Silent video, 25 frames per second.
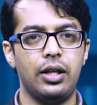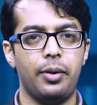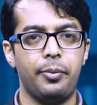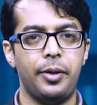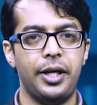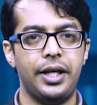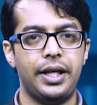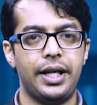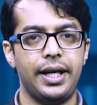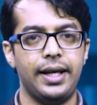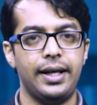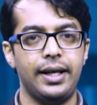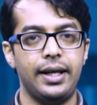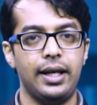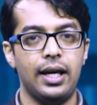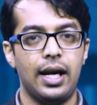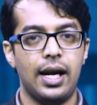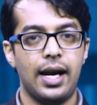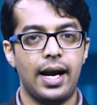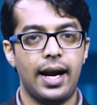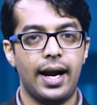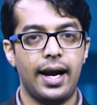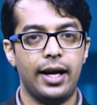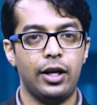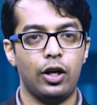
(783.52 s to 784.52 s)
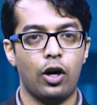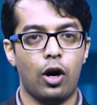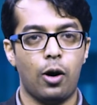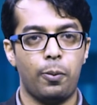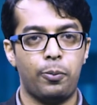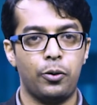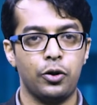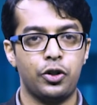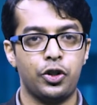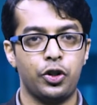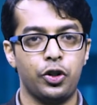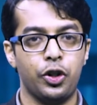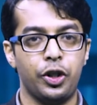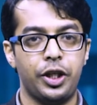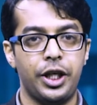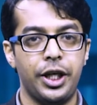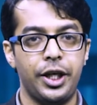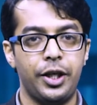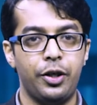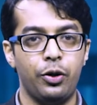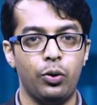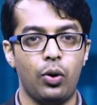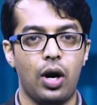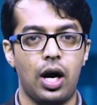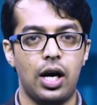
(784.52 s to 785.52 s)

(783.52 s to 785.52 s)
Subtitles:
the meeting, an opportunity to